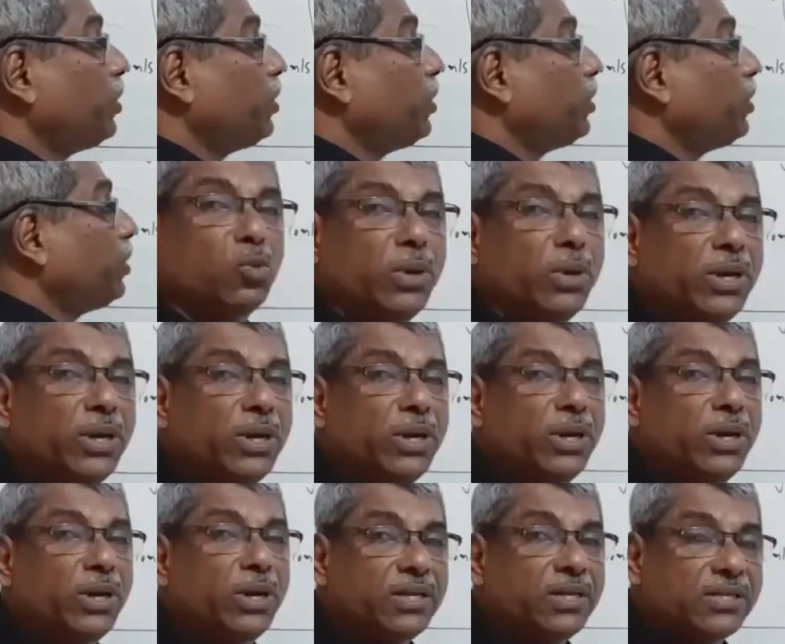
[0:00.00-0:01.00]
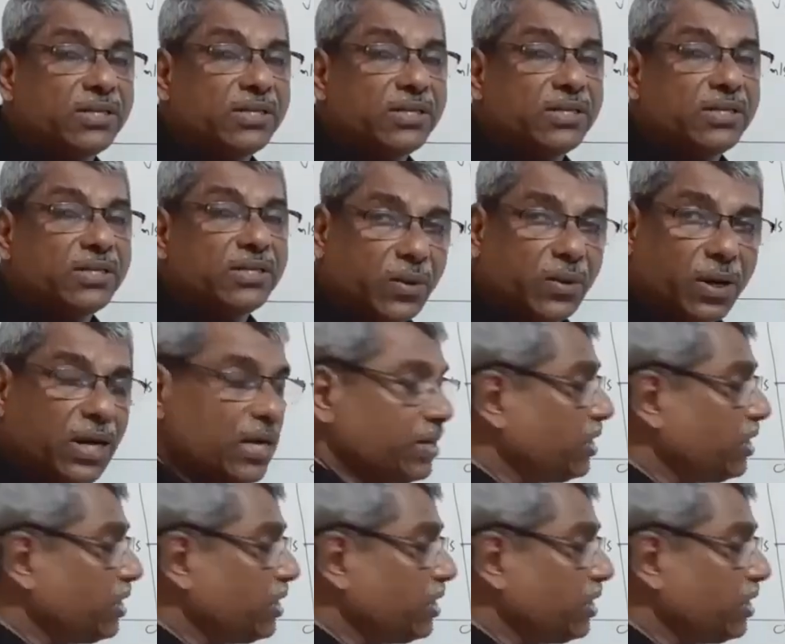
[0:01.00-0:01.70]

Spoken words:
That is T2 minus T1.